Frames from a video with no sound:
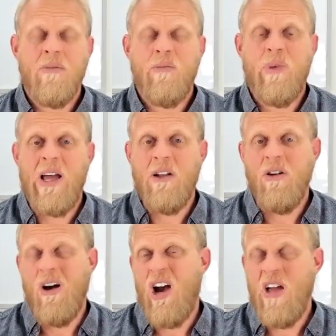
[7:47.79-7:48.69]
but
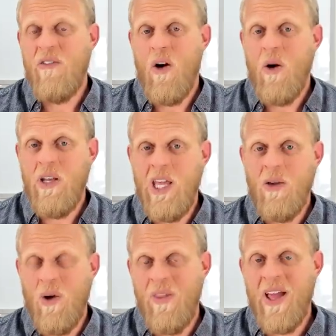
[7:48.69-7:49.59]
I have no
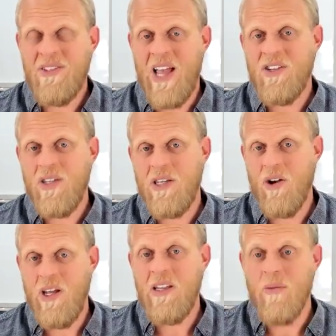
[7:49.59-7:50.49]
idea when that's actually
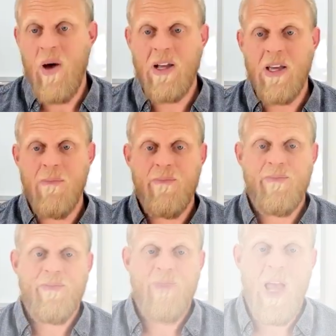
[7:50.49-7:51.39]
going to hit the market.
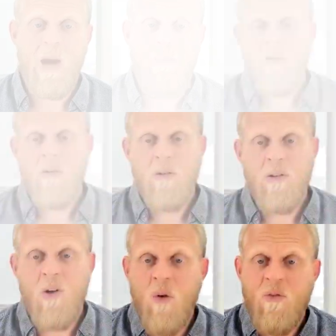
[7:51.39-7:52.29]
Now,
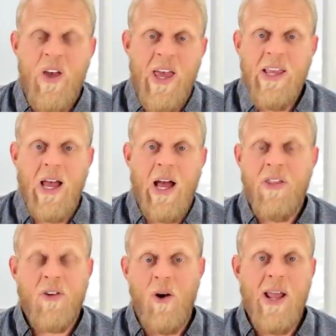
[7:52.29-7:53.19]
Dongfeng are
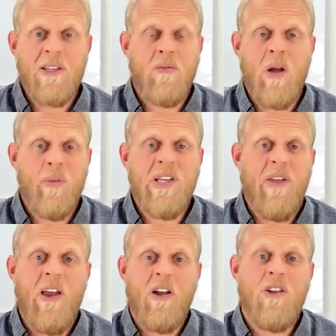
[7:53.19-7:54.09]
throwing out some numbers
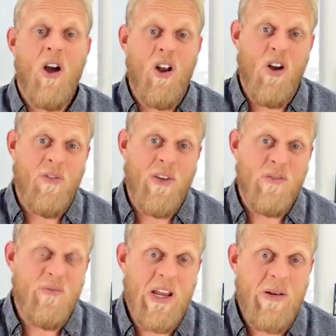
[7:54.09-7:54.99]
out there. I don't know if
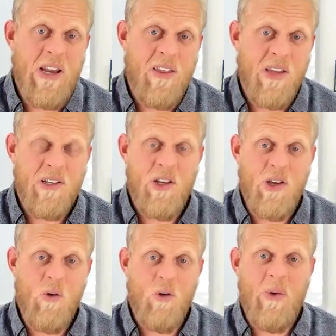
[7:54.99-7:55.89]
these mean anything to
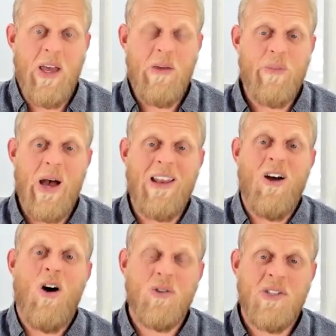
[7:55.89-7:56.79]
you or me,
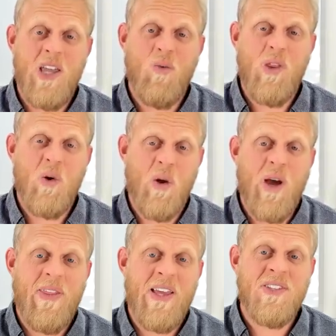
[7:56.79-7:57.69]
but I'll share them with you
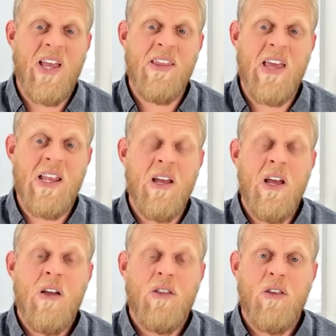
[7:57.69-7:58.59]
anyway. They're saying that
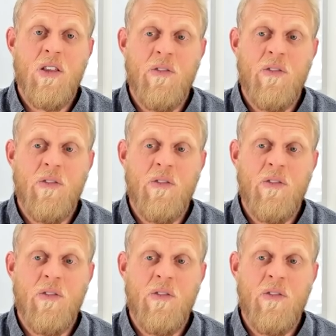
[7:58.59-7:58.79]
the